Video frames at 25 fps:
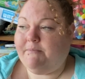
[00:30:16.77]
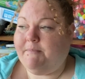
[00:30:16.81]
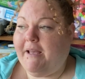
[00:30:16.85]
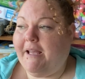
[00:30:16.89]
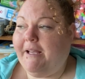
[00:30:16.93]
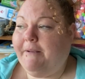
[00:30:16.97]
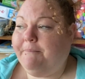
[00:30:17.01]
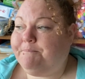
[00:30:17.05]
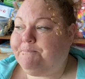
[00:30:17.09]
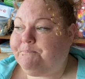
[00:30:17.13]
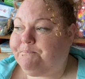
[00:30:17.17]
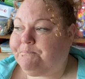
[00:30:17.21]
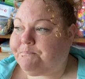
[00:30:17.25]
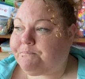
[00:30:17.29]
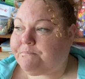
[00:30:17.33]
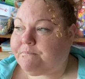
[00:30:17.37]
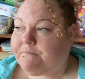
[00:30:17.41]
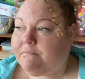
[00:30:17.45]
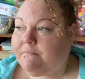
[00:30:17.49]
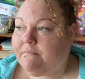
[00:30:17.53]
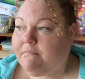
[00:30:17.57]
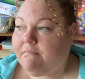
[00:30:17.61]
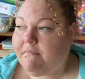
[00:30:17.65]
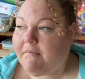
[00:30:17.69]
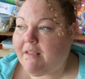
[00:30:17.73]
me.
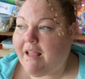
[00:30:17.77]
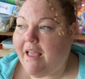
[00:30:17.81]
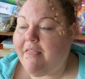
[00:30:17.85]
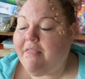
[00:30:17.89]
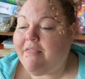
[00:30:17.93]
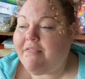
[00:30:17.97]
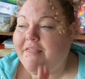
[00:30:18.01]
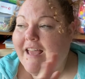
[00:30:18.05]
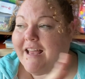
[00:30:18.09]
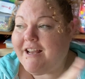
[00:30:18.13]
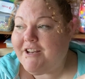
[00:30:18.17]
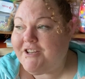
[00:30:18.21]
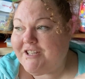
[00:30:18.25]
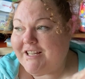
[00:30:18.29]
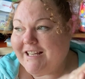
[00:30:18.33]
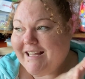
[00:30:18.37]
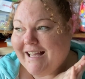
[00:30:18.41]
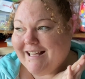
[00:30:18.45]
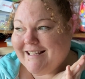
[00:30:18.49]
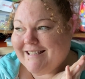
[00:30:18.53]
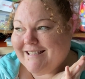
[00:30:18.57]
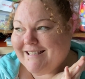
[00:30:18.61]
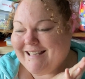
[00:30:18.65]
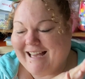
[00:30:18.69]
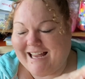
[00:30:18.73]
And then she
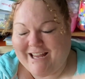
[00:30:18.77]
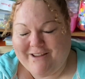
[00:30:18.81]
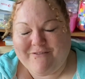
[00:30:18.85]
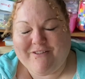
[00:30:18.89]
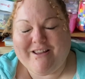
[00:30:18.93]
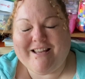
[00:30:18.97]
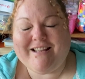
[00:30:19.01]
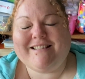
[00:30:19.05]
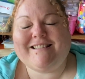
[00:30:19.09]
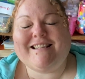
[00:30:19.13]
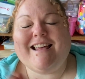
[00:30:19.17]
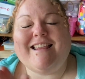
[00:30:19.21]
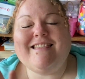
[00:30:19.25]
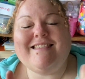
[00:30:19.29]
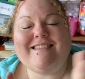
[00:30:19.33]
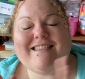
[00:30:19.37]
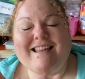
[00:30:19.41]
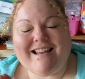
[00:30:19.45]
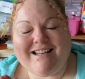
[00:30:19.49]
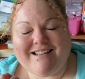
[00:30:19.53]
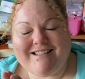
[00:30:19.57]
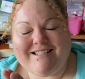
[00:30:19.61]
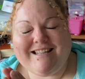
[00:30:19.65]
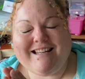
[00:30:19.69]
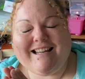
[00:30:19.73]
gets savings, and
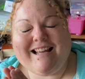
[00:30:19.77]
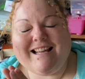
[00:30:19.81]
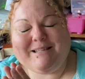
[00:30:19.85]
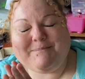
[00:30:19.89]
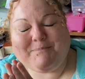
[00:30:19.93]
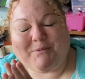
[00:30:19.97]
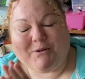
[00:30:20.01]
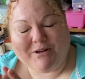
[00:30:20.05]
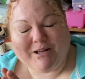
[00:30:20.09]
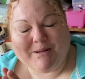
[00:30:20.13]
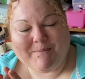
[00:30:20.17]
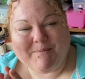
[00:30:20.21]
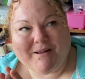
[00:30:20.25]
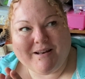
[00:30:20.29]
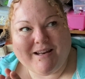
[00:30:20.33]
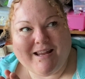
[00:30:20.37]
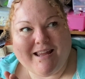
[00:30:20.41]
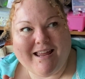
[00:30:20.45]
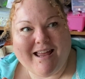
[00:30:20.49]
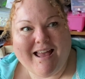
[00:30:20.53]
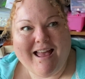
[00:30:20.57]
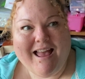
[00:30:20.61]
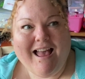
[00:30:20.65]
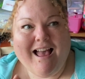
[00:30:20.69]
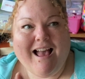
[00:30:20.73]
then she gets pocket money.